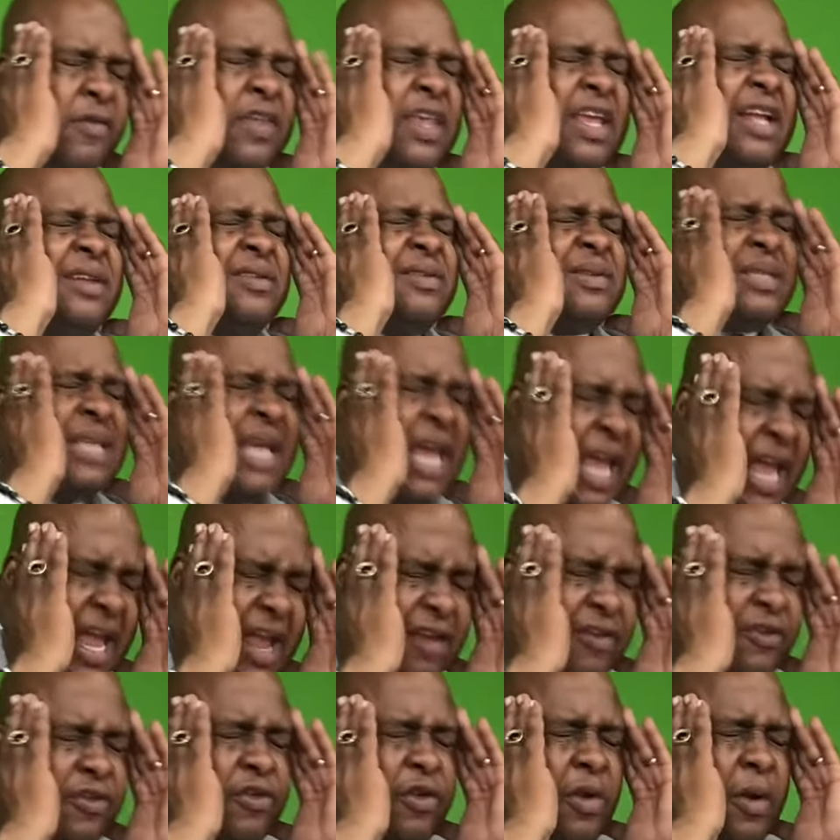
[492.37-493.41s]
It'll
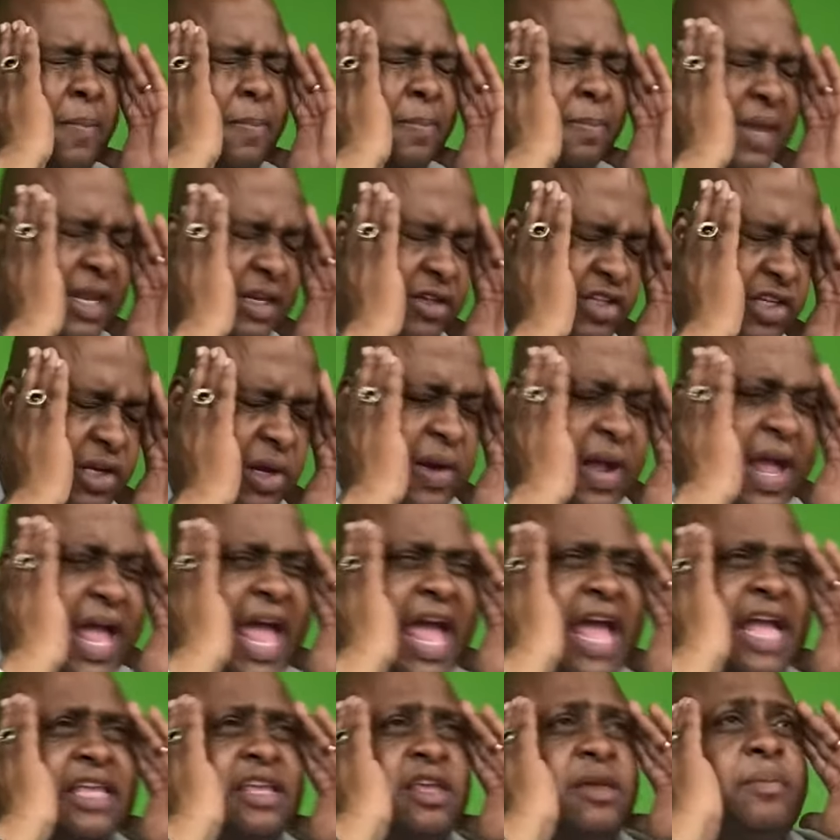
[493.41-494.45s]
test your mental
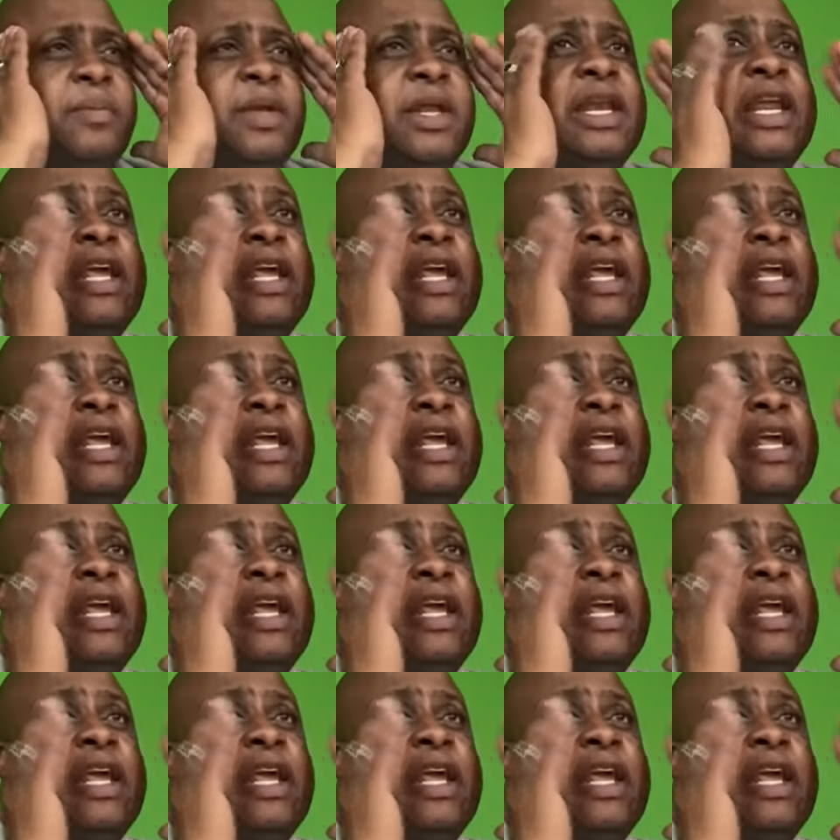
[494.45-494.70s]
acumen.